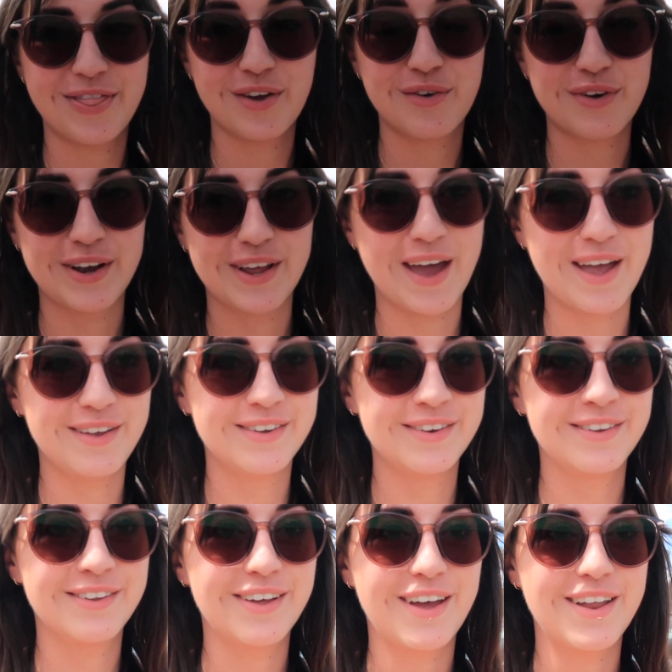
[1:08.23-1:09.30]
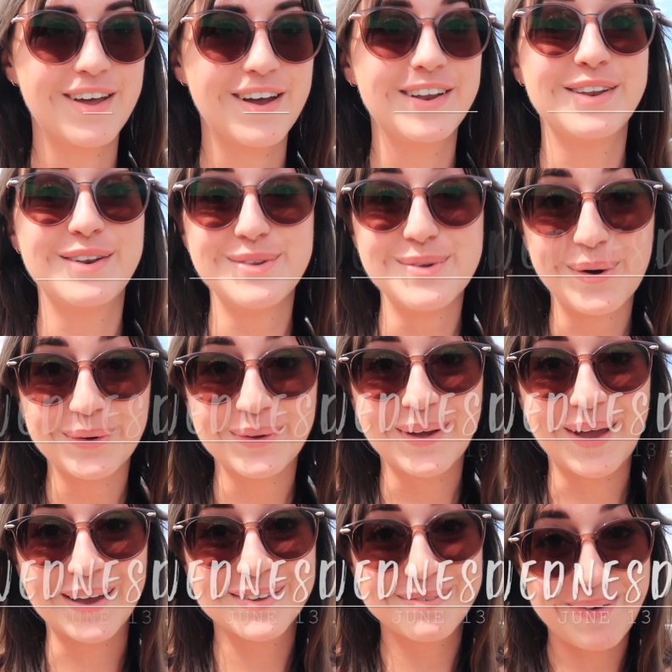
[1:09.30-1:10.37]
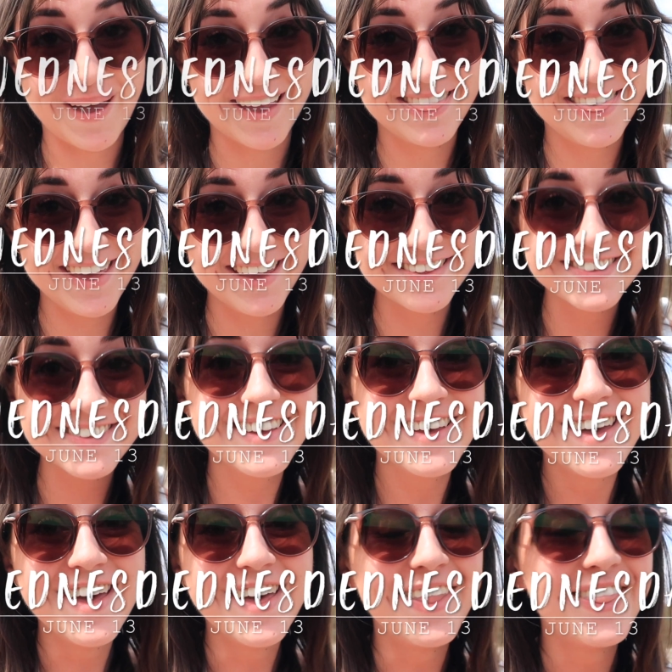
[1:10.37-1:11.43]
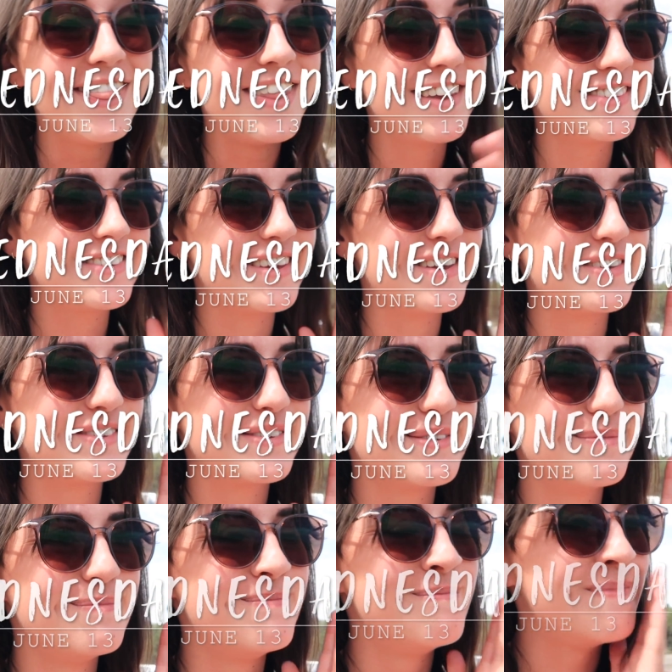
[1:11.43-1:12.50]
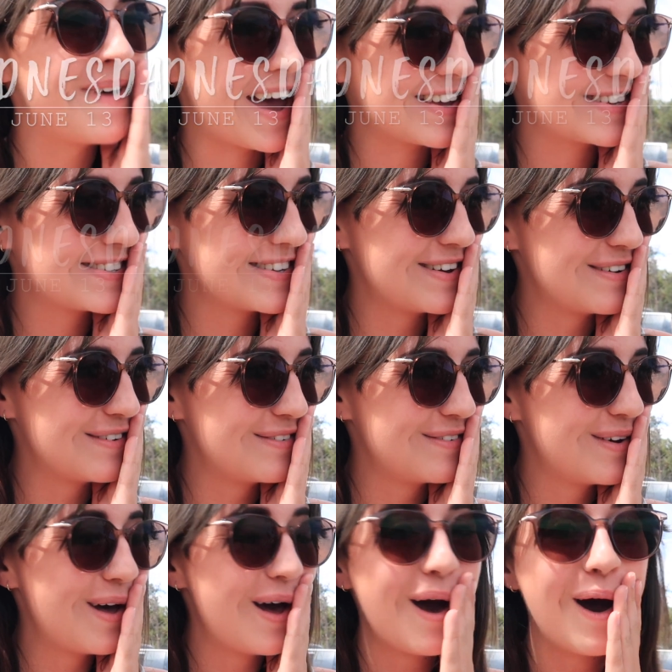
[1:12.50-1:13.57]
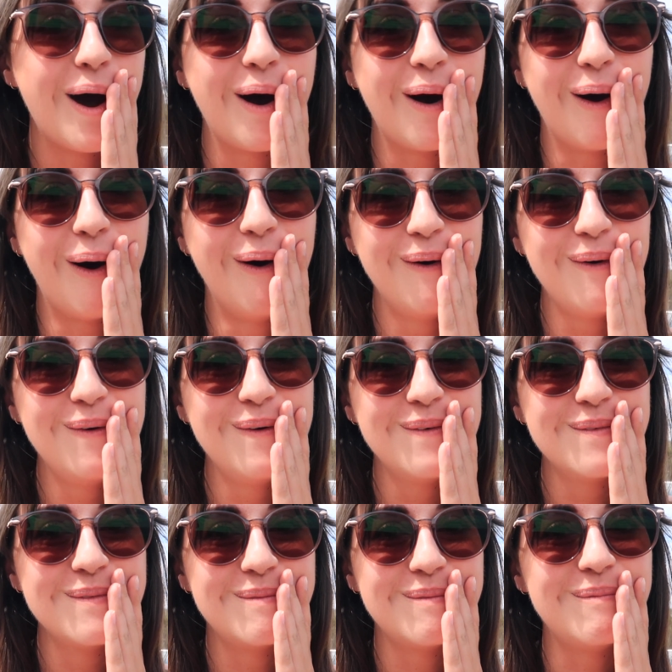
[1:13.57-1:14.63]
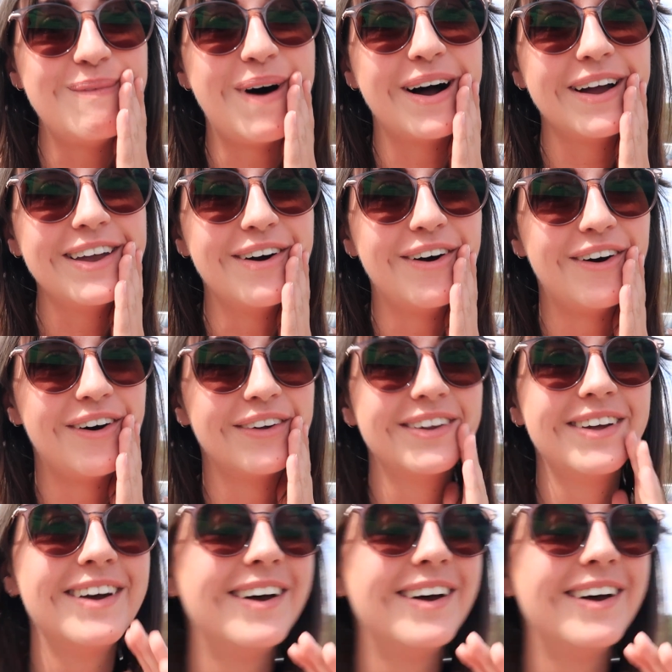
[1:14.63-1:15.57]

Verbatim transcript: at the Grand Canyon, and I did not expect this. This is massive. Oh my god.